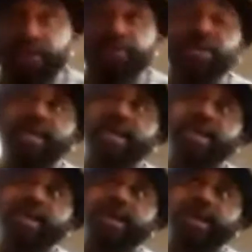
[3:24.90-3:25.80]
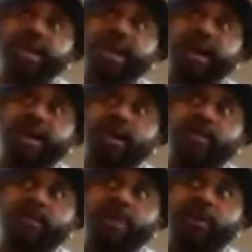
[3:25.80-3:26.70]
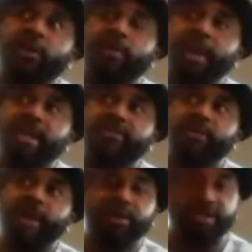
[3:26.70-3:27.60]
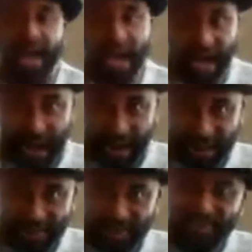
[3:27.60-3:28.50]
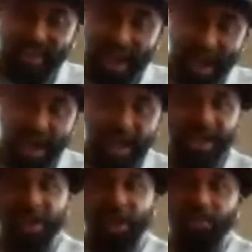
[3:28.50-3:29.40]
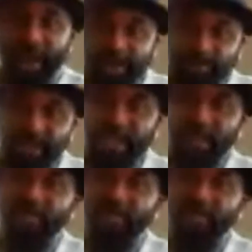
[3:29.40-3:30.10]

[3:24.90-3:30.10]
Music, hope I'm not leaving nobody out, Taha, a Basement